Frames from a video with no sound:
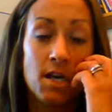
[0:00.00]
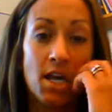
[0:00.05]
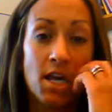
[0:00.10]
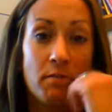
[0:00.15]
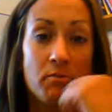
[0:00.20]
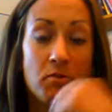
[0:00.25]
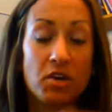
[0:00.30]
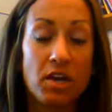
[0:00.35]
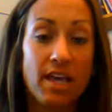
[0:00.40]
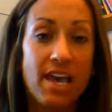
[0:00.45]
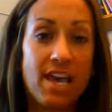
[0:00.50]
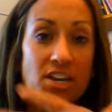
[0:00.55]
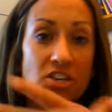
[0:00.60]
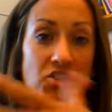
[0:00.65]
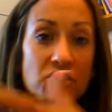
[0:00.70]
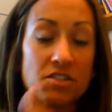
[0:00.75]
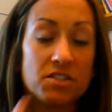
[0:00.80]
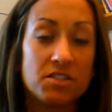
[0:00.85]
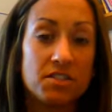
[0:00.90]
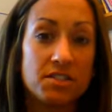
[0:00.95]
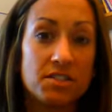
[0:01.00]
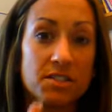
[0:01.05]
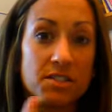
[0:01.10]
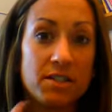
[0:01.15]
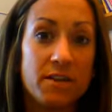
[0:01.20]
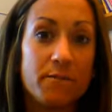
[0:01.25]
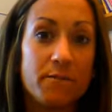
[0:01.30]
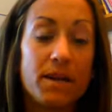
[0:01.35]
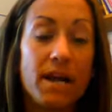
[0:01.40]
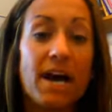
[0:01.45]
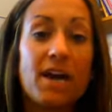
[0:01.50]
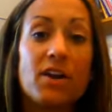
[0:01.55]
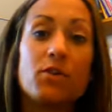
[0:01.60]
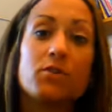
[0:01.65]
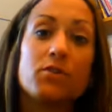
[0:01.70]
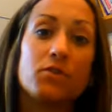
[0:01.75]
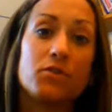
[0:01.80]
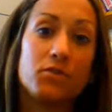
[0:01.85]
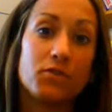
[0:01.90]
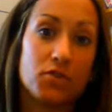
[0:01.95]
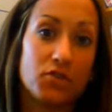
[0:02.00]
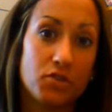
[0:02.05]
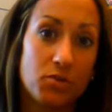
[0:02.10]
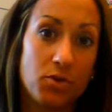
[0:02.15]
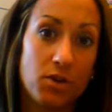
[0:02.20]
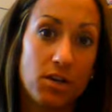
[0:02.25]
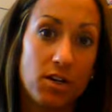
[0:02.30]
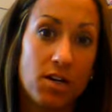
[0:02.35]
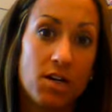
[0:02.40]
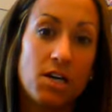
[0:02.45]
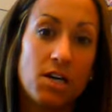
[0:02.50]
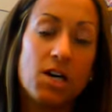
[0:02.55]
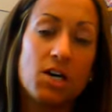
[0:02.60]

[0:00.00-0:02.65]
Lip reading: communications and stuff, but I don't know for sure.